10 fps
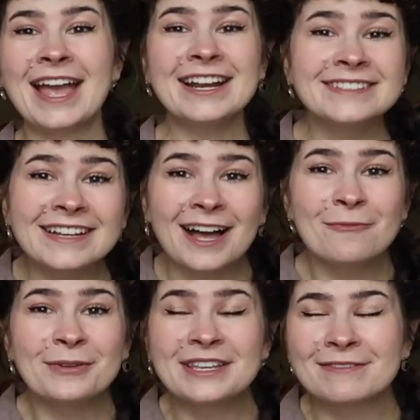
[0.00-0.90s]
And I still
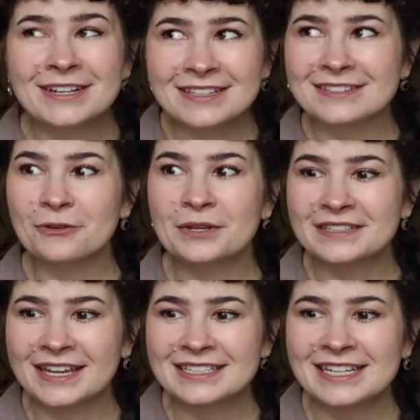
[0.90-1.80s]
can't believe it. It's so
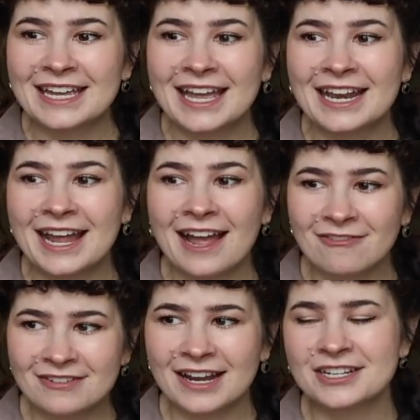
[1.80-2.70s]
exciting. And I
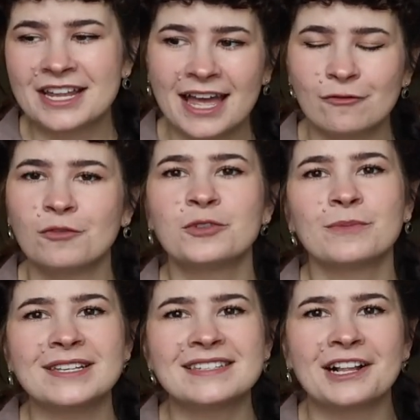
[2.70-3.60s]
haven't actually had a room to
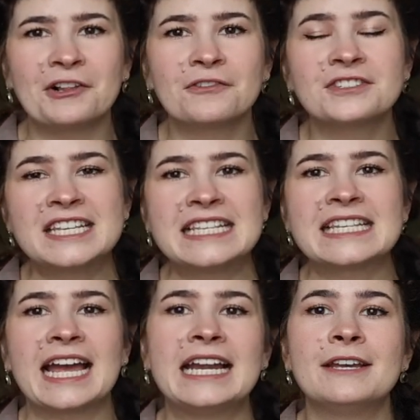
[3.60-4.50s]
myself since
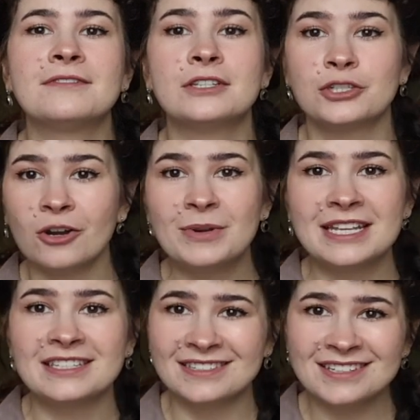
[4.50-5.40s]
I lived in
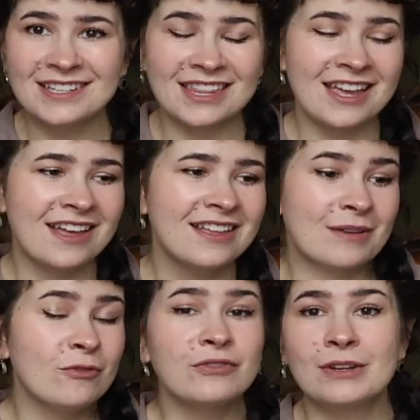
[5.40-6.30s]
Germany and studied there.
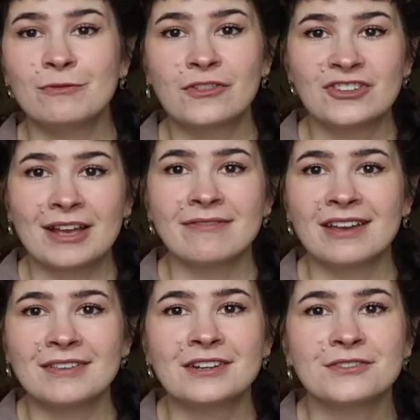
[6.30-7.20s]
I moved in with Jack
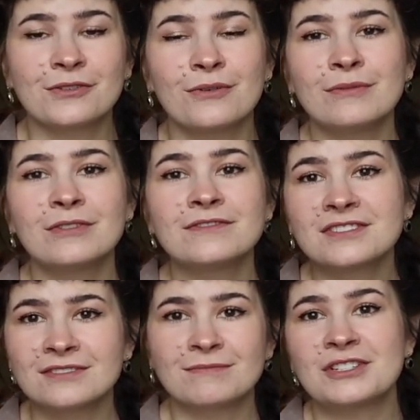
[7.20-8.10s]
5 years ago, and we've
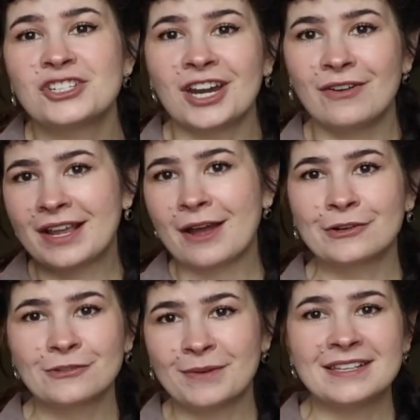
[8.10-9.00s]
just been sharing
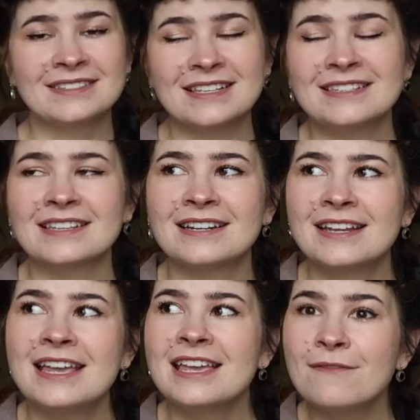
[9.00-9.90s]
our space since.
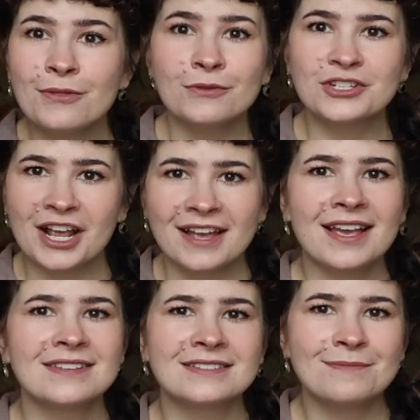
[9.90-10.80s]
And even though Jack
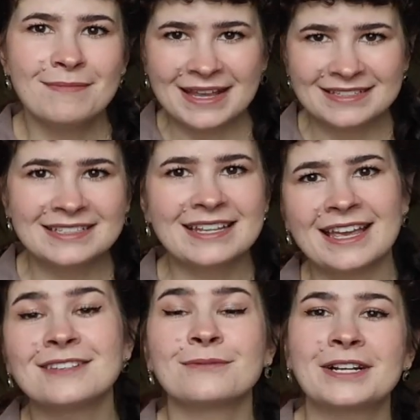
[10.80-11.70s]
has an amazing
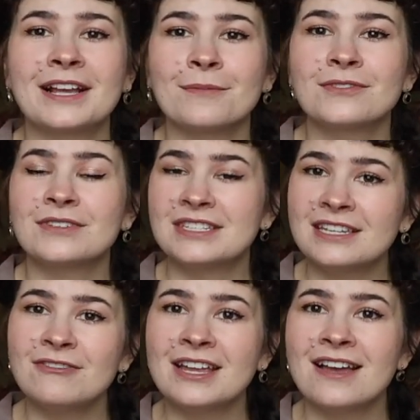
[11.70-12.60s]
taste when it comes to
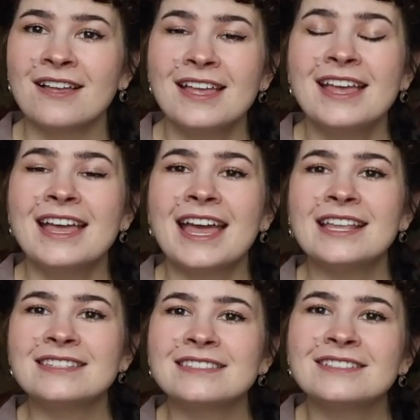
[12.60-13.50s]
interior,
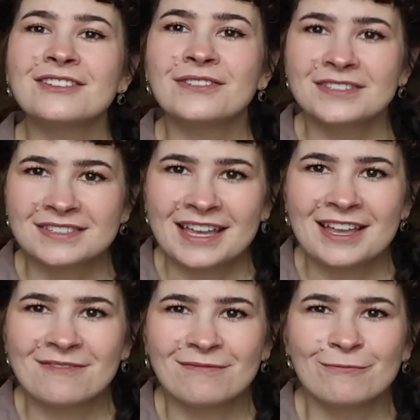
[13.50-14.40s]
it's still not the
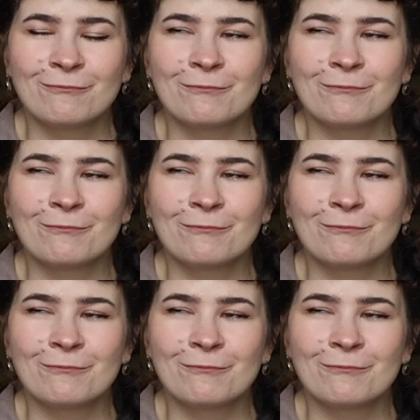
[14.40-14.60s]
same